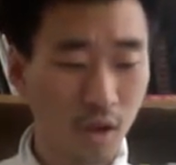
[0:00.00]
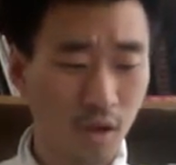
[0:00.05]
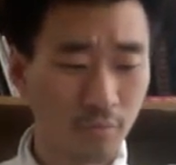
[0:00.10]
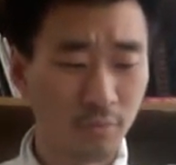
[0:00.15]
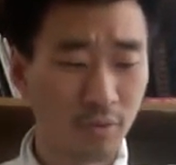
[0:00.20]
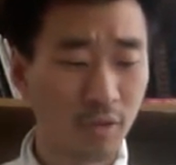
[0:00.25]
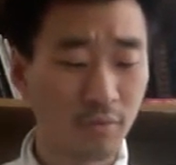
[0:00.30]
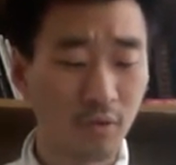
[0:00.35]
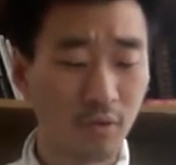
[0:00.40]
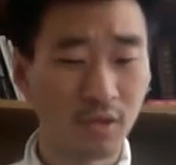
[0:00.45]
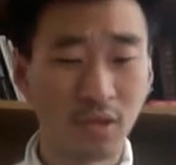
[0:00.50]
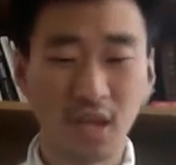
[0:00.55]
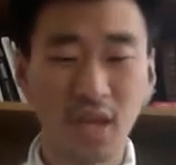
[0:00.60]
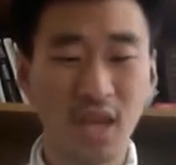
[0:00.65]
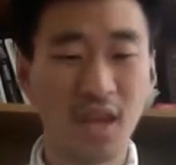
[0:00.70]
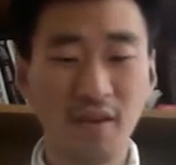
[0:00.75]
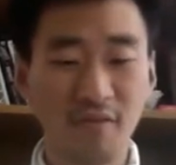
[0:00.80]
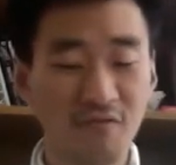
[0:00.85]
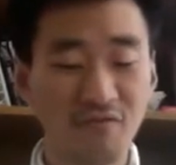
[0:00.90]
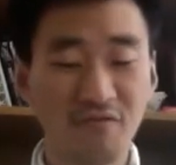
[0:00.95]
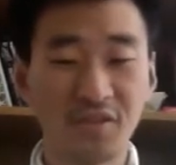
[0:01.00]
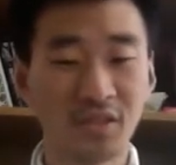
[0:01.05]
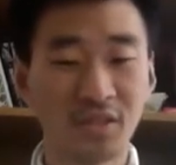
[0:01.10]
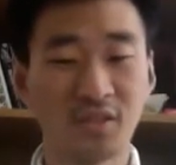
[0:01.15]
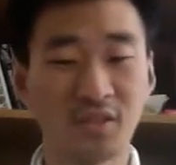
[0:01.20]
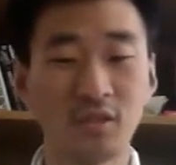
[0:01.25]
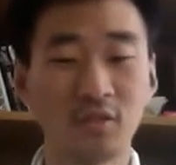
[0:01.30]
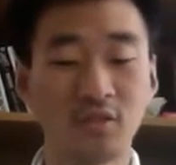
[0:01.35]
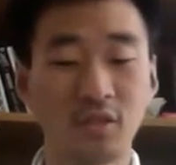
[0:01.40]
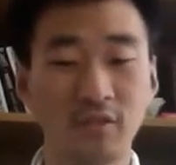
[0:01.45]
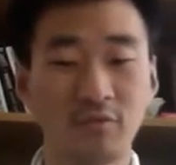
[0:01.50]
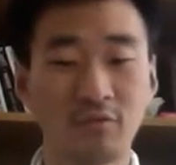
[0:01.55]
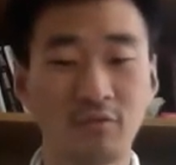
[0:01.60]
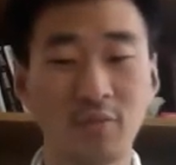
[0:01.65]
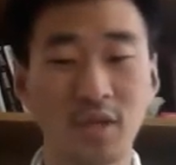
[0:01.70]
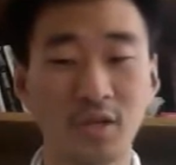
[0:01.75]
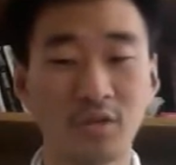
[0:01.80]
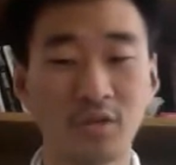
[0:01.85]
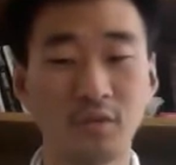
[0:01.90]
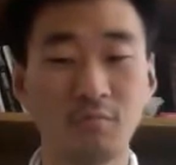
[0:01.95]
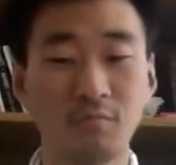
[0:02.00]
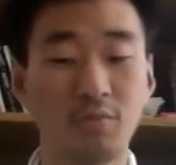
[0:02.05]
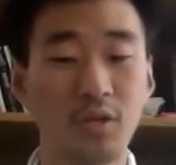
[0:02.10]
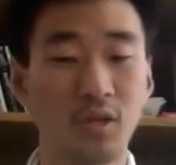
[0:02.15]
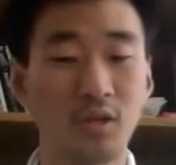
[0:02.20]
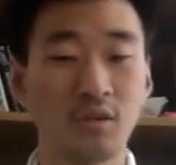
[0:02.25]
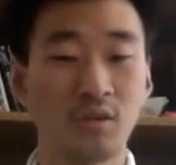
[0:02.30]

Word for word: pretty much every single information being